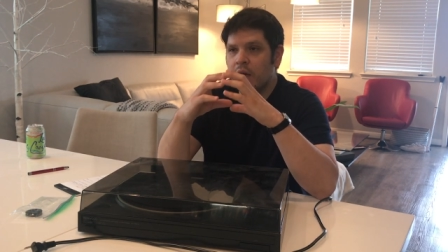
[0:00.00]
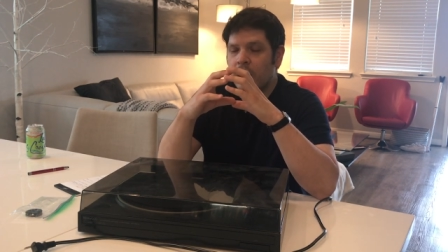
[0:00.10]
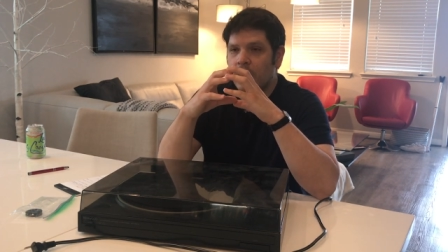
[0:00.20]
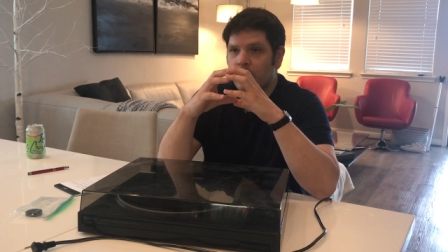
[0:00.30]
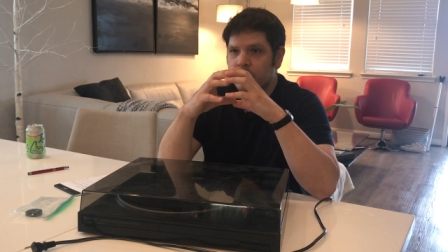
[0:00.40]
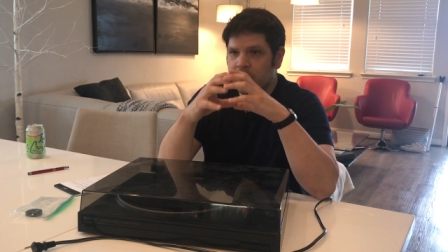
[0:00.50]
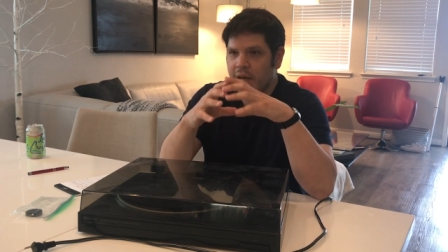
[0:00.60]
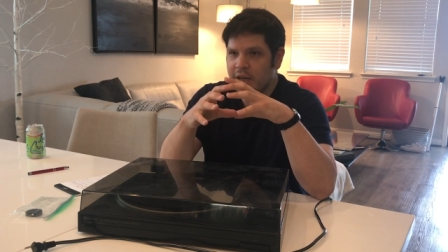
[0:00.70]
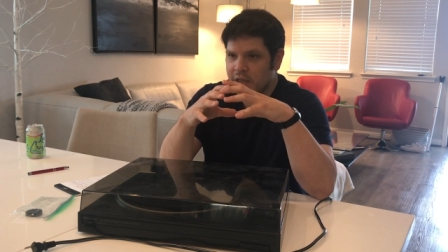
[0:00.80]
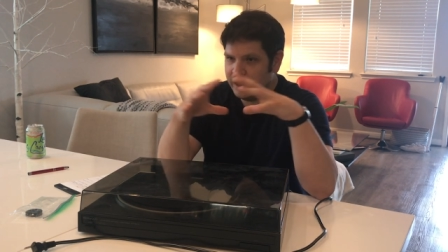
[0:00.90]
um, to
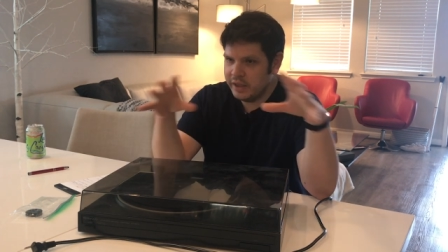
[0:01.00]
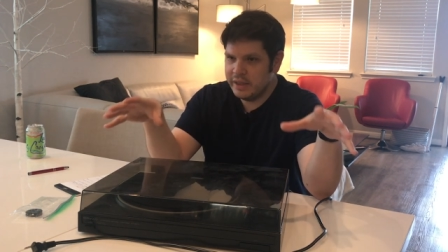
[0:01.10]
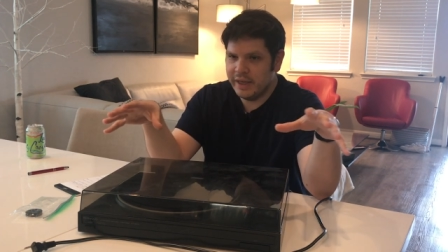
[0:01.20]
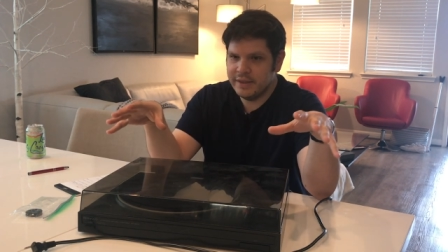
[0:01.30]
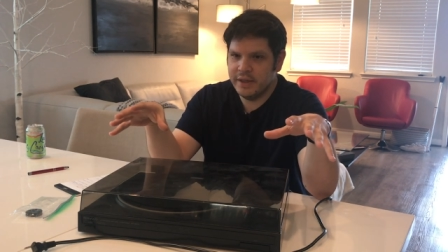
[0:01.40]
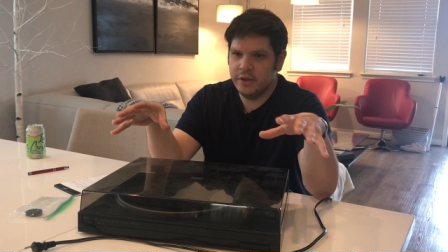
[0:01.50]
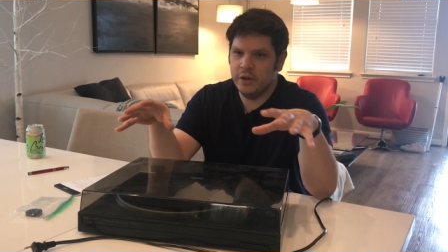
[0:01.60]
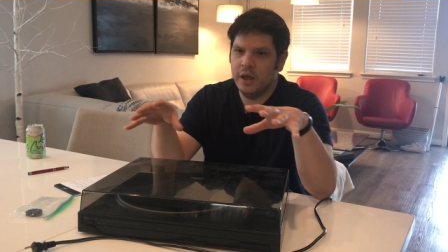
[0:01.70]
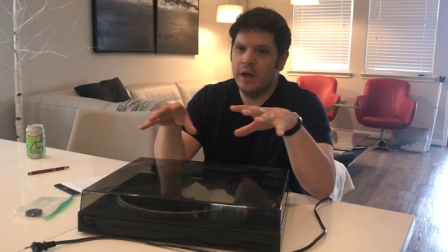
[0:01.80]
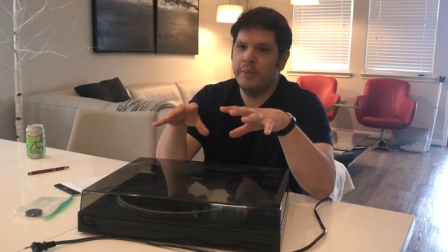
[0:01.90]
kind of clean that
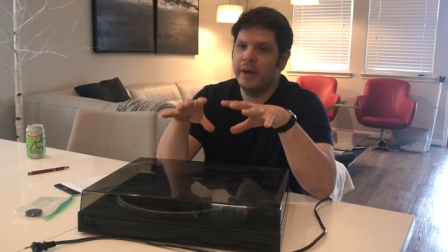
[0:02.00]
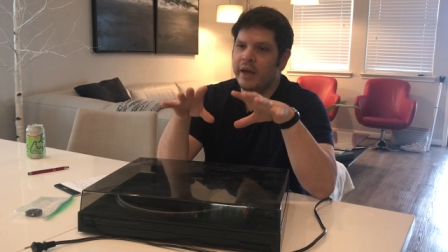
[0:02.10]
signal up.